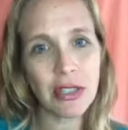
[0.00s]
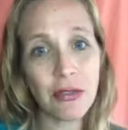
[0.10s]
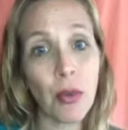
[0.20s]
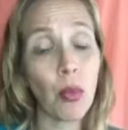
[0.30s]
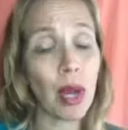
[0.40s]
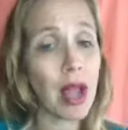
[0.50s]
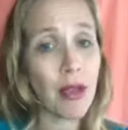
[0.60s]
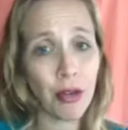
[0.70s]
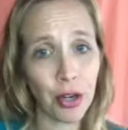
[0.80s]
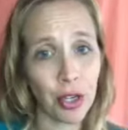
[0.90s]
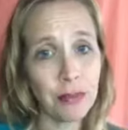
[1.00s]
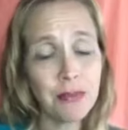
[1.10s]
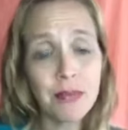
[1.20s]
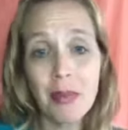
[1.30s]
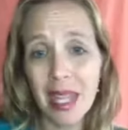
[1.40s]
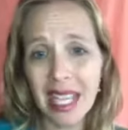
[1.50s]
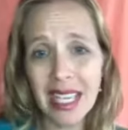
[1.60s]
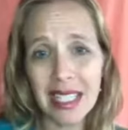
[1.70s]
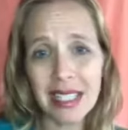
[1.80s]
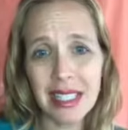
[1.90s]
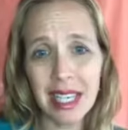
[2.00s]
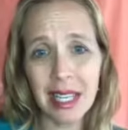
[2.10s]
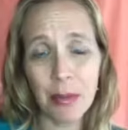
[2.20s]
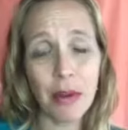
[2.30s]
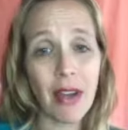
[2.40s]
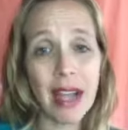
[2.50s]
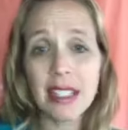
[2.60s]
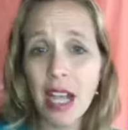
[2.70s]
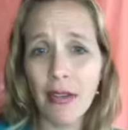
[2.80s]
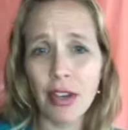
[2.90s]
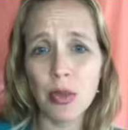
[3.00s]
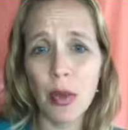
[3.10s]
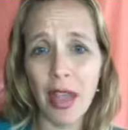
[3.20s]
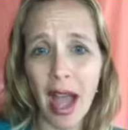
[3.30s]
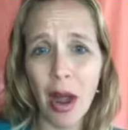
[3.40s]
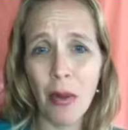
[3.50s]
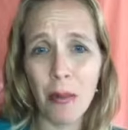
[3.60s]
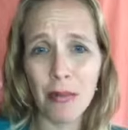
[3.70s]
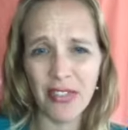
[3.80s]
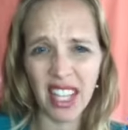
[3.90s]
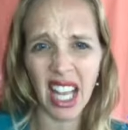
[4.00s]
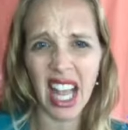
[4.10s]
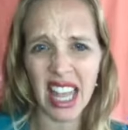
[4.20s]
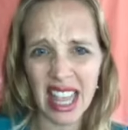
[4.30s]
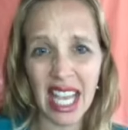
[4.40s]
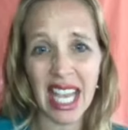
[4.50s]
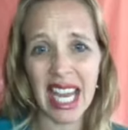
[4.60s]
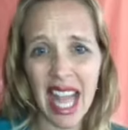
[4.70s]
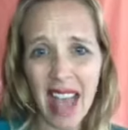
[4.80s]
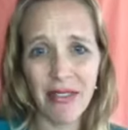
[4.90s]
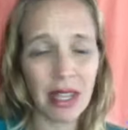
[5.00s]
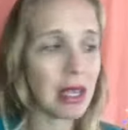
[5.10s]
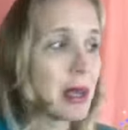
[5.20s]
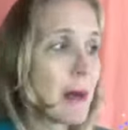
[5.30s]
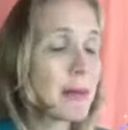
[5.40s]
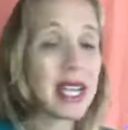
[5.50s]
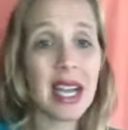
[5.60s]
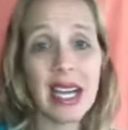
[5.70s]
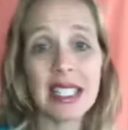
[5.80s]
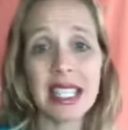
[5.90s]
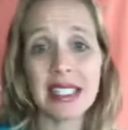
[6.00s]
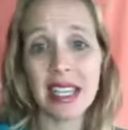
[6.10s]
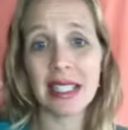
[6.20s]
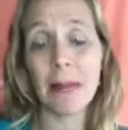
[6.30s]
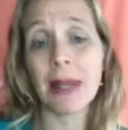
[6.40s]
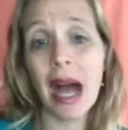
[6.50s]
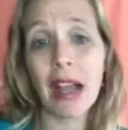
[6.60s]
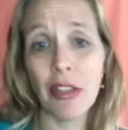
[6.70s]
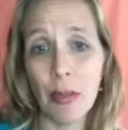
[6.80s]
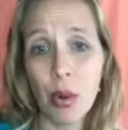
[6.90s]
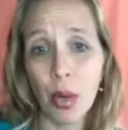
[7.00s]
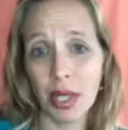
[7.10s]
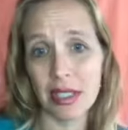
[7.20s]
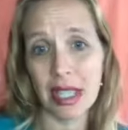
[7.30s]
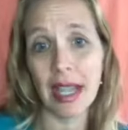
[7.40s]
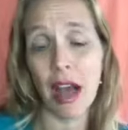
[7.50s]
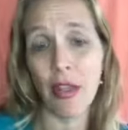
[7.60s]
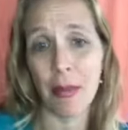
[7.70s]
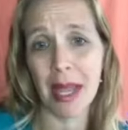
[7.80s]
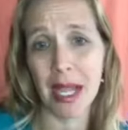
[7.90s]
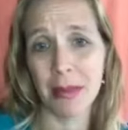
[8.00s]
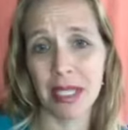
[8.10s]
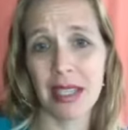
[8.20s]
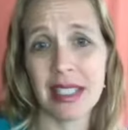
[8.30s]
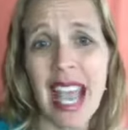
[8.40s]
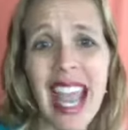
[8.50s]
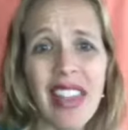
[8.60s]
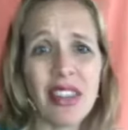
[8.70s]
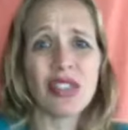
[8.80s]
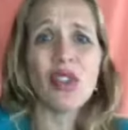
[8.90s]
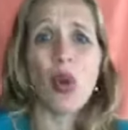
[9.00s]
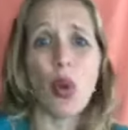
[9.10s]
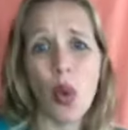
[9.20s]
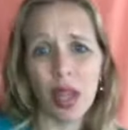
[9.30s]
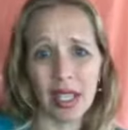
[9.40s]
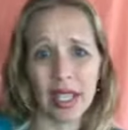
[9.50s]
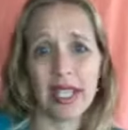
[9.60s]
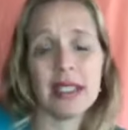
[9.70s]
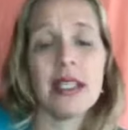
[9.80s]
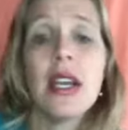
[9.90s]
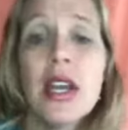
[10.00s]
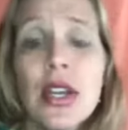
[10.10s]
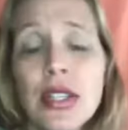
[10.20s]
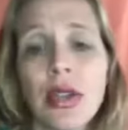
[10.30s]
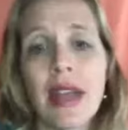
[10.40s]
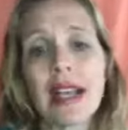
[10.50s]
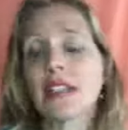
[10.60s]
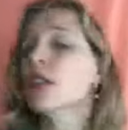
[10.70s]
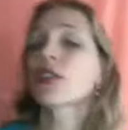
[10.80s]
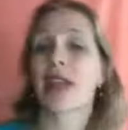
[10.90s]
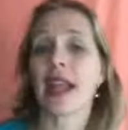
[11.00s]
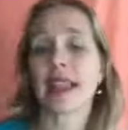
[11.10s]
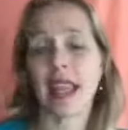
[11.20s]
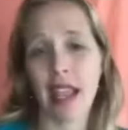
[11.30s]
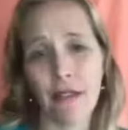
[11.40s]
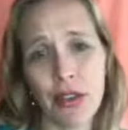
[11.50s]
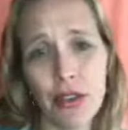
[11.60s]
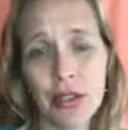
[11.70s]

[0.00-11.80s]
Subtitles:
from what I have heard, is it provides coverage without feeling thick and heavy because it doesn't block the pores like other makeup does, and there's no oil in it. So that's the great thing. If you've